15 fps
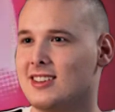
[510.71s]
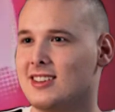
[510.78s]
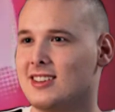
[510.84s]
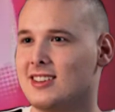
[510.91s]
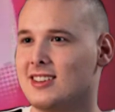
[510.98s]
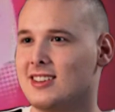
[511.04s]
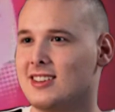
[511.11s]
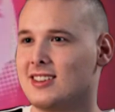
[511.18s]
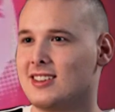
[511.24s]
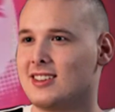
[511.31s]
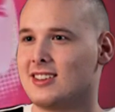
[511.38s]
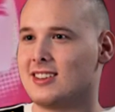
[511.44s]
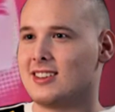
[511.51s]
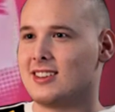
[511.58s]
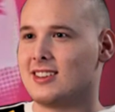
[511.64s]

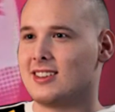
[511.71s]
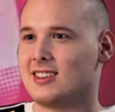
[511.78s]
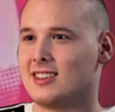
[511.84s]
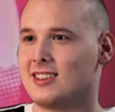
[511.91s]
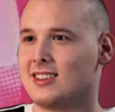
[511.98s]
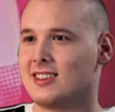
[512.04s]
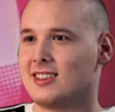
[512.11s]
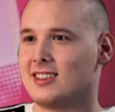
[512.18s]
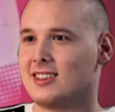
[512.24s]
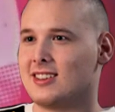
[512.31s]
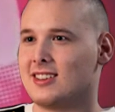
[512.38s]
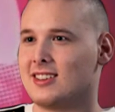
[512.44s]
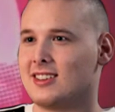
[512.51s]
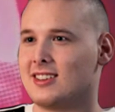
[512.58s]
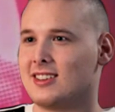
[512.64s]

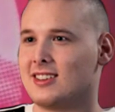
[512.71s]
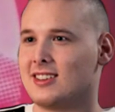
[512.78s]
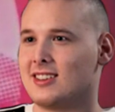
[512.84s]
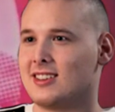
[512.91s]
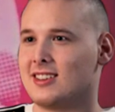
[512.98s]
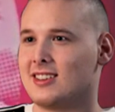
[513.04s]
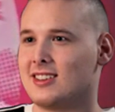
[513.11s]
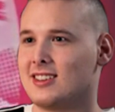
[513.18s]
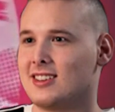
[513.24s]
(silent)